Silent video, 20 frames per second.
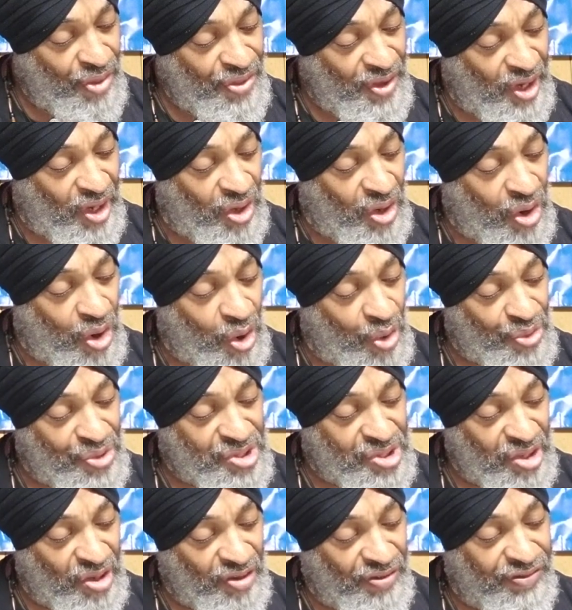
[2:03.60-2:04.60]
their
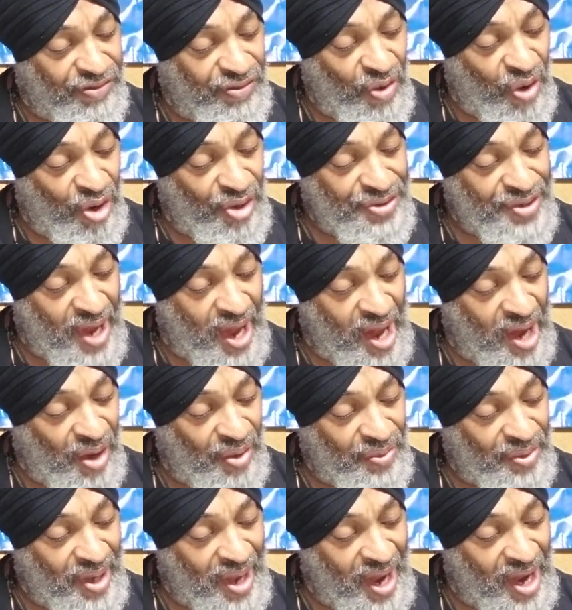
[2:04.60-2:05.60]
hosts shall fall
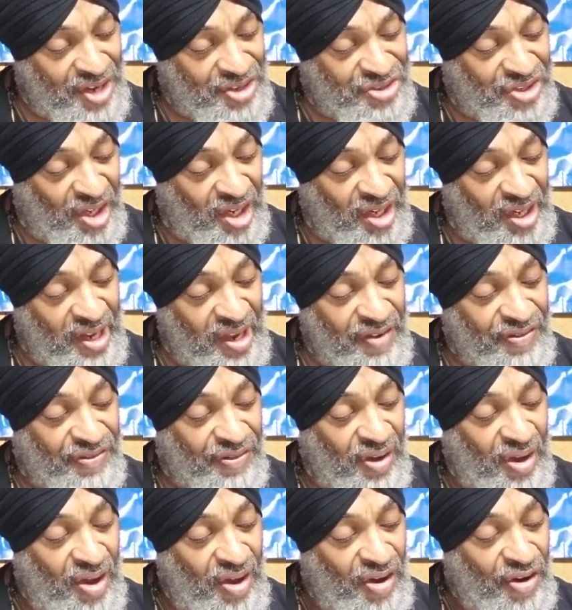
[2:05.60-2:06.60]
down as the leaf
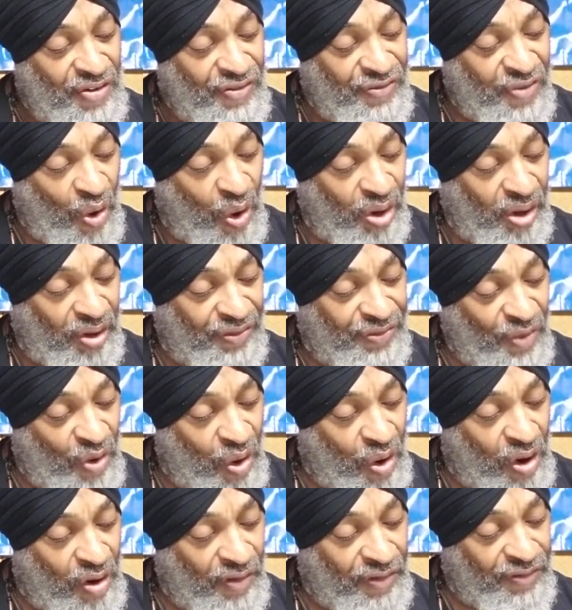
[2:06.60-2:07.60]
falleth
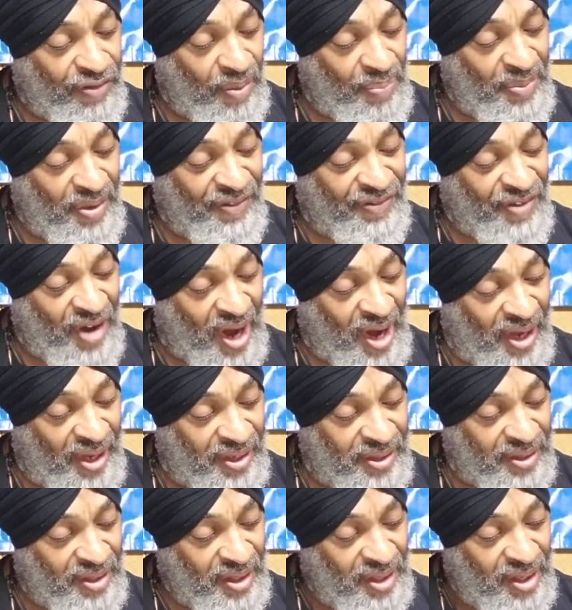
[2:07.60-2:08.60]
off from the
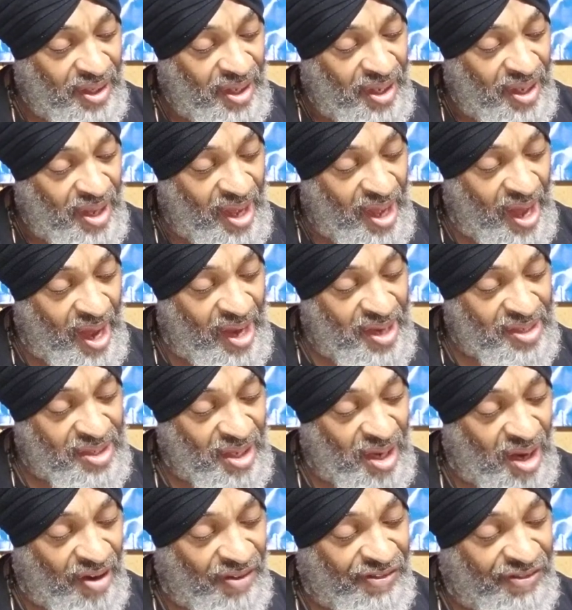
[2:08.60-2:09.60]
vine, as
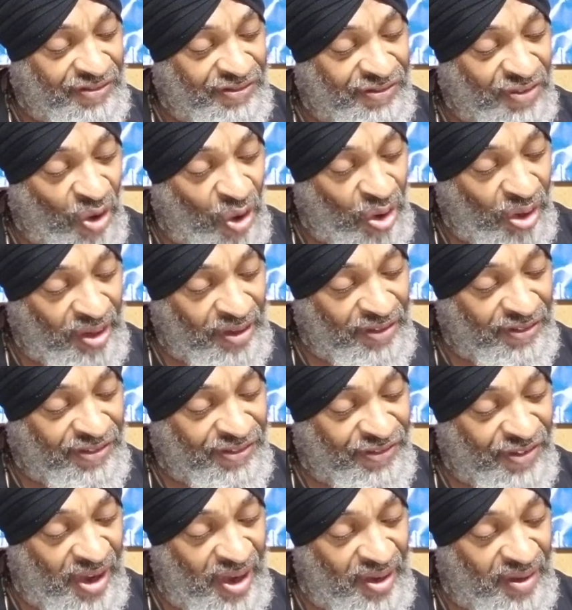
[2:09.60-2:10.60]
a falling
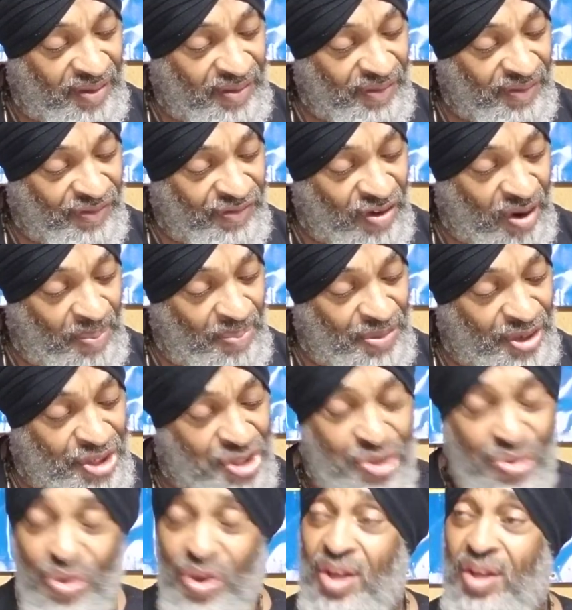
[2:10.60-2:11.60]
fig from the
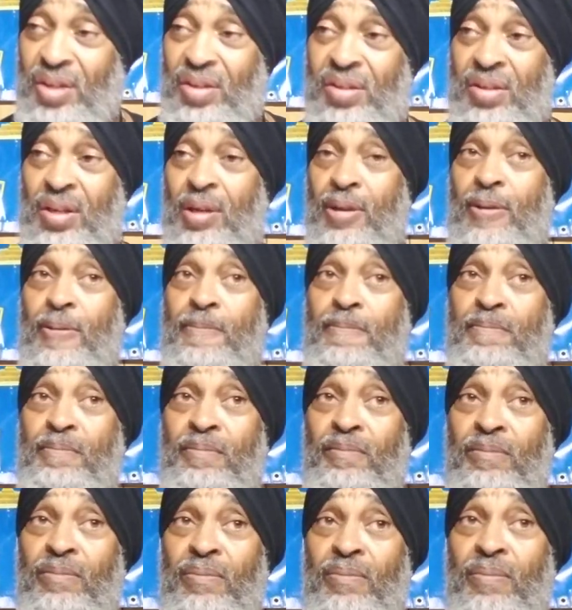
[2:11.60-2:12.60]
tree. See?
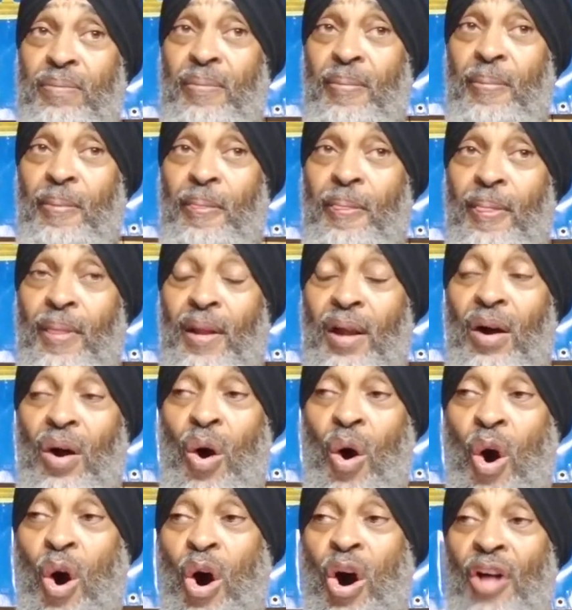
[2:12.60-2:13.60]

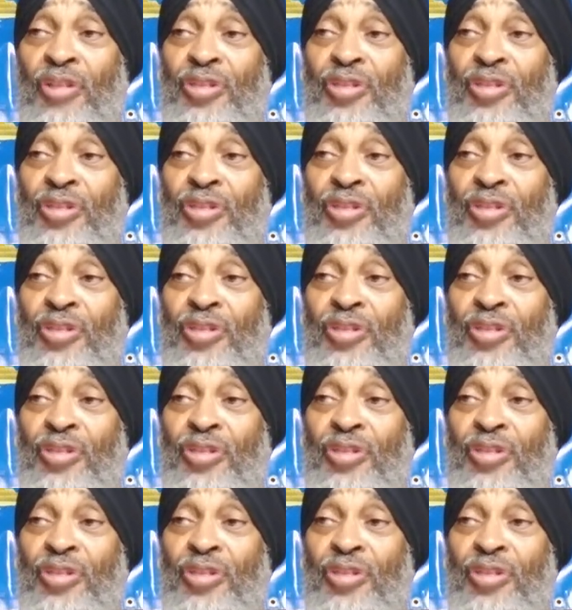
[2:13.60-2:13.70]
All